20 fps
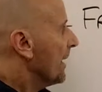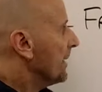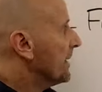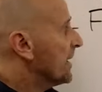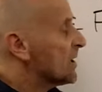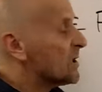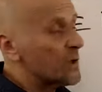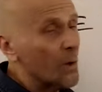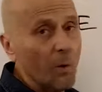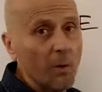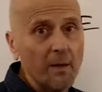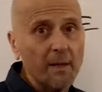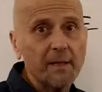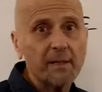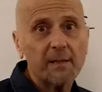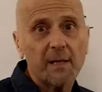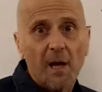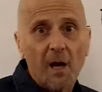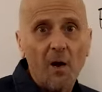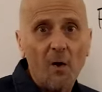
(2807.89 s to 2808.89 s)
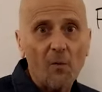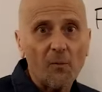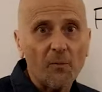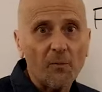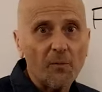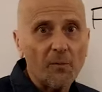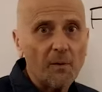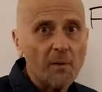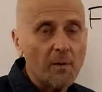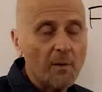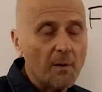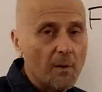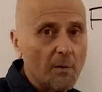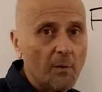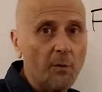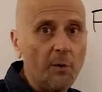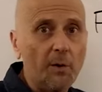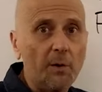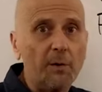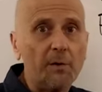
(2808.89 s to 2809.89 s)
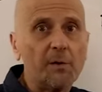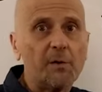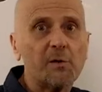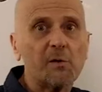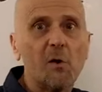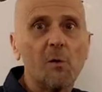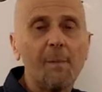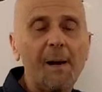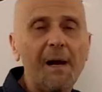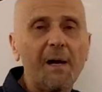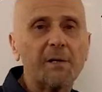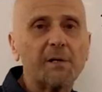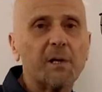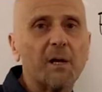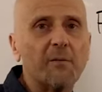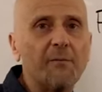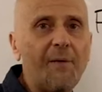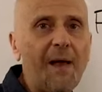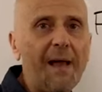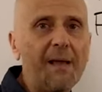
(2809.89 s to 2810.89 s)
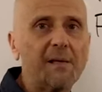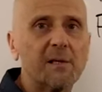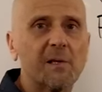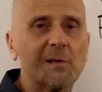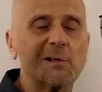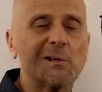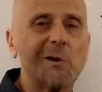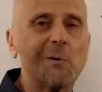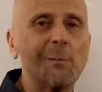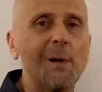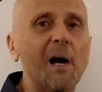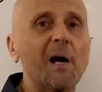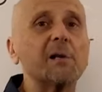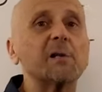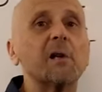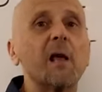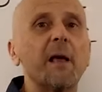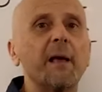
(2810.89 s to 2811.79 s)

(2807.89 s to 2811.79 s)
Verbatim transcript: The soul itself learns so much, advances so much,